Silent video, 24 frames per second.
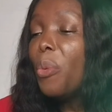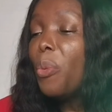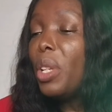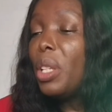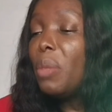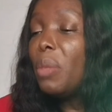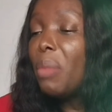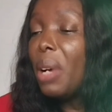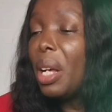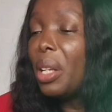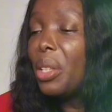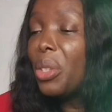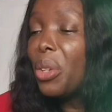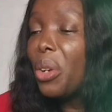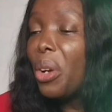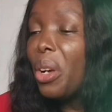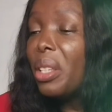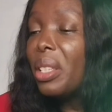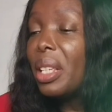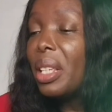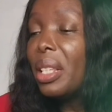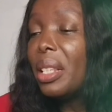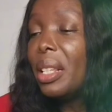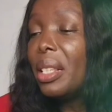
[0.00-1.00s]
which
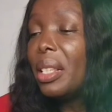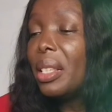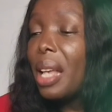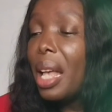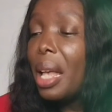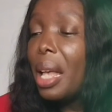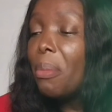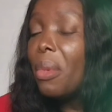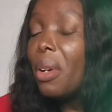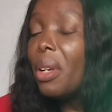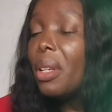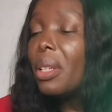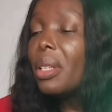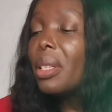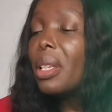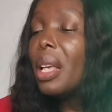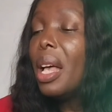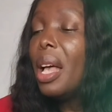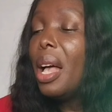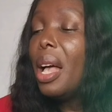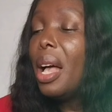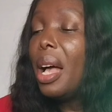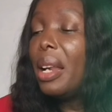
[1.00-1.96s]
matures in the thymus,